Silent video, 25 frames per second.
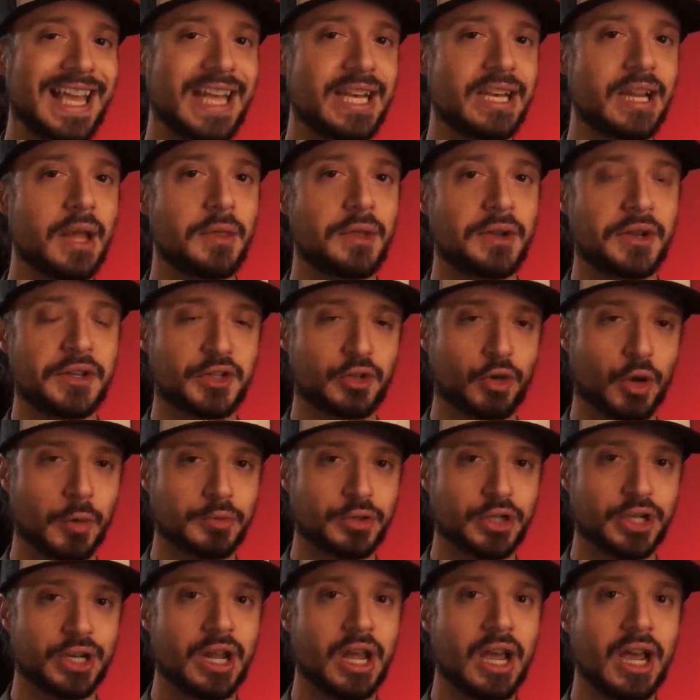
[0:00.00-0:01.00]
in the
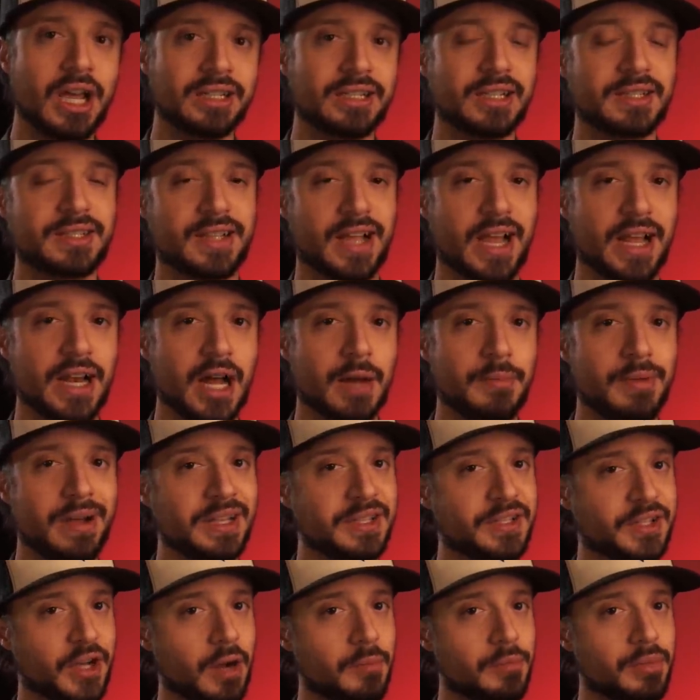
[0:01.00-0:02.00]
description to sign up
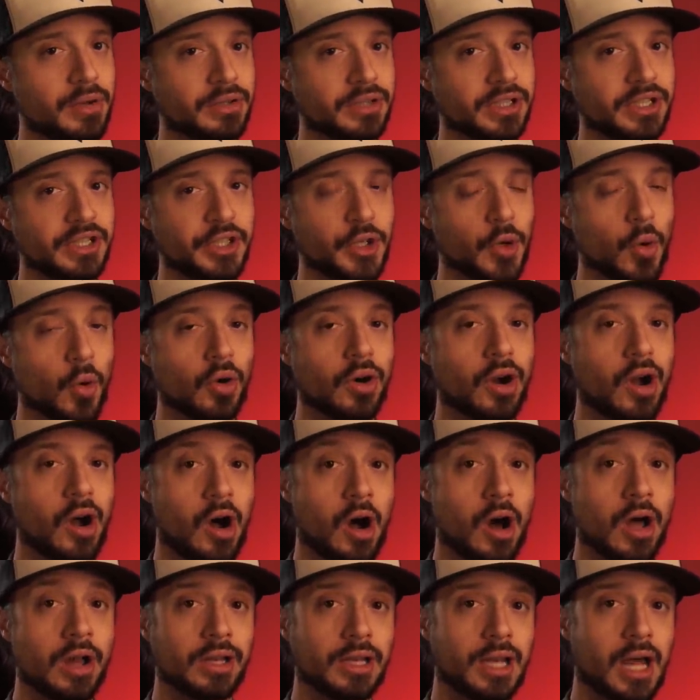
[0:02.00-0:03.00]
and start building your
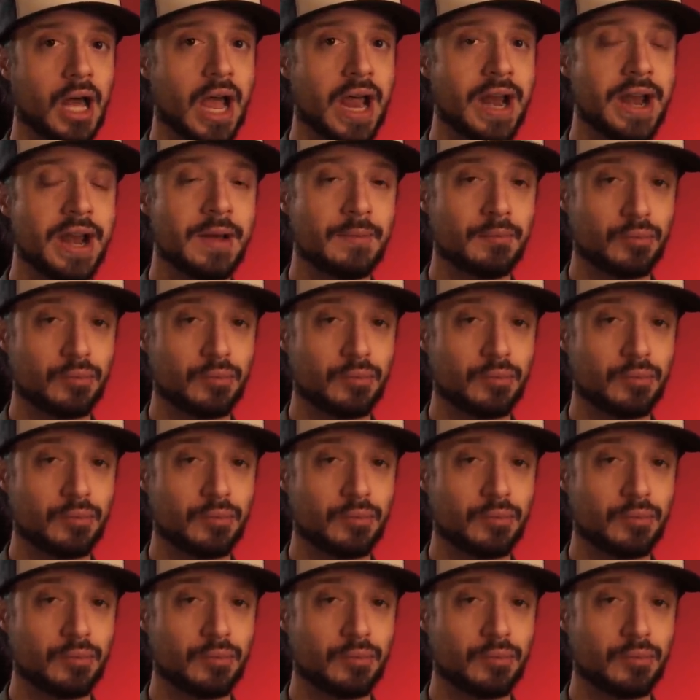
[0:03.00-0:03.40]
online